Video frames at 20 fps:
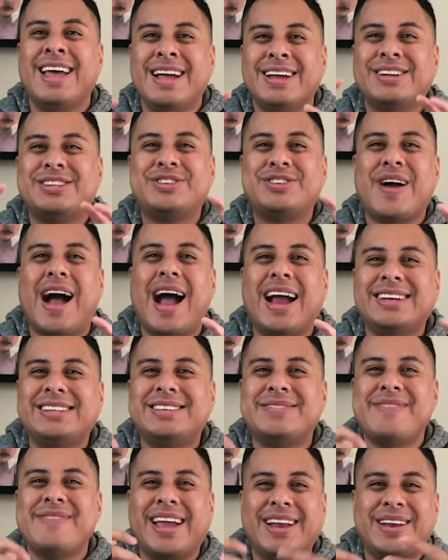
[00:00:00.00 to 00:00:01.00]
trying
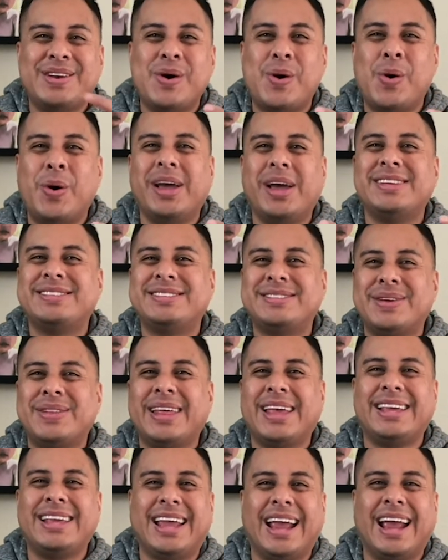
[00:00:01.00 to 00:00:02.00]
to make noise so
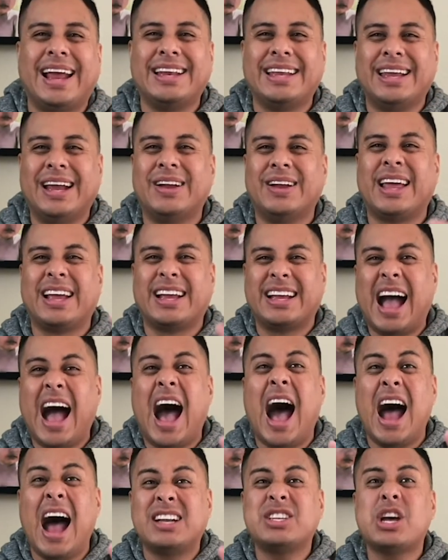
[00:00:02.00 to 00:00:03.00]
they can't hear, like
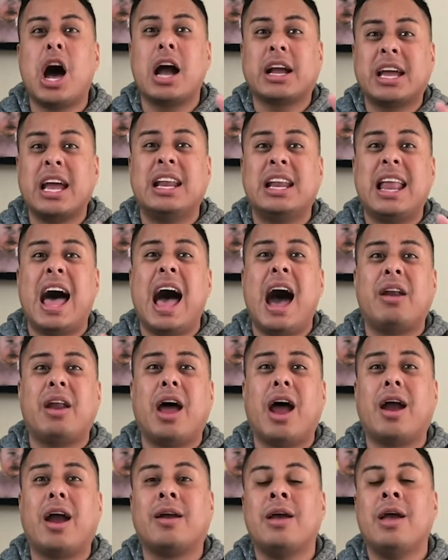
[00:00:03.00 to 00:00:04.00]
talking
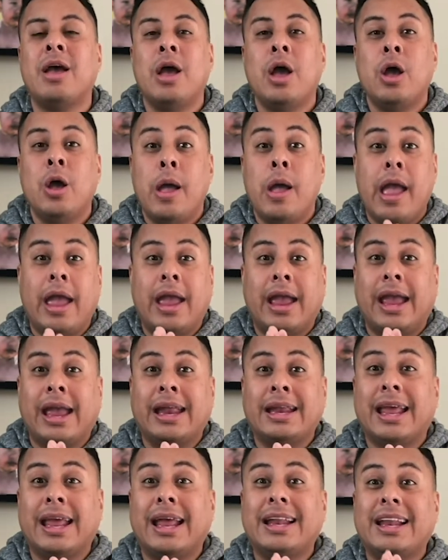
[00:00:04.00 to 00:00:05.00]
louder.
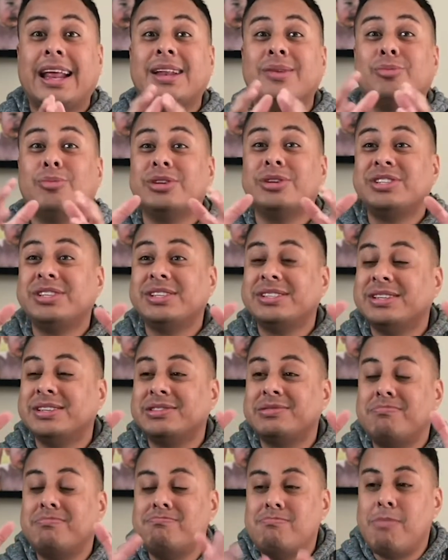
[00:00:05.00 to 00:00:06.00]
And it was just
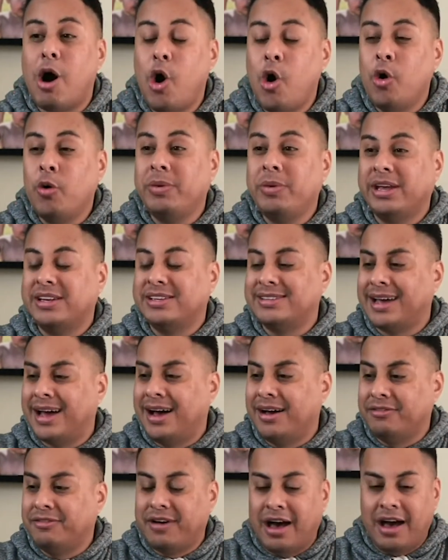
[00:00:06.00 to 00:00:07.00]
this moment
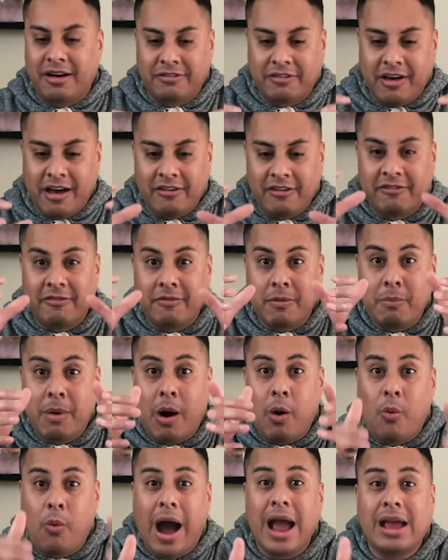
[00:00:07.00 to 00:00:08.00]
of my
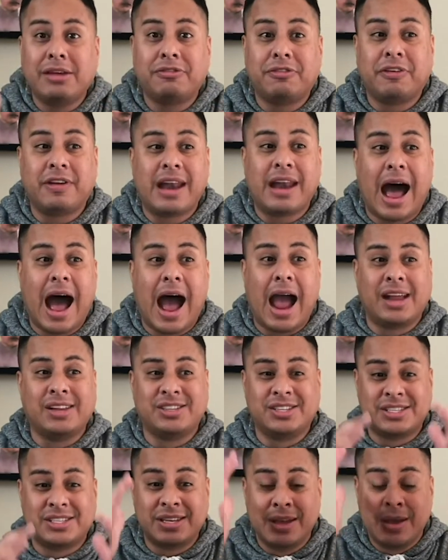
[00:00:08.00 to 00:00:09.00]
wife and I
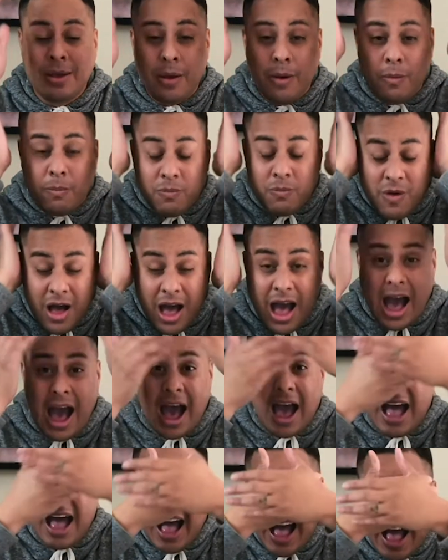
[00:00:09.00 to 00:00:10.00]
just
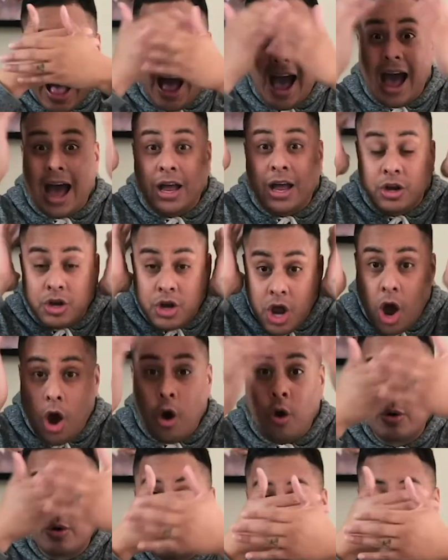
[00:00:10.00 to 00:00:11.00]

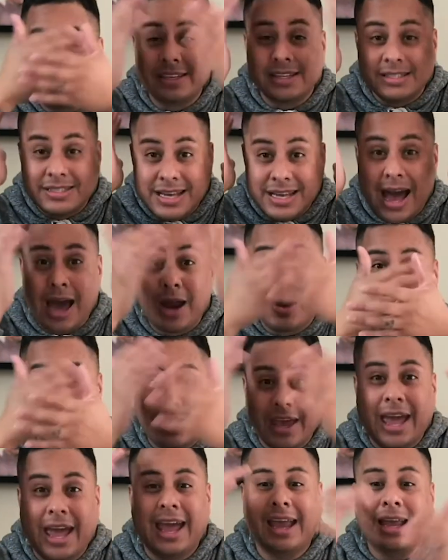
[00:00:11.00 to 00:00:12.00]
no, this is not
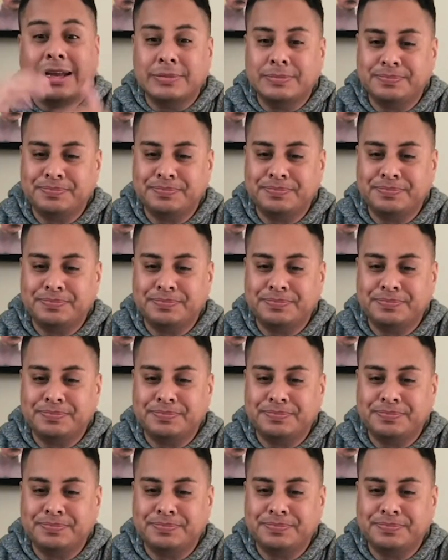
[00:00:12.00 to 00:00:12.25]
okay.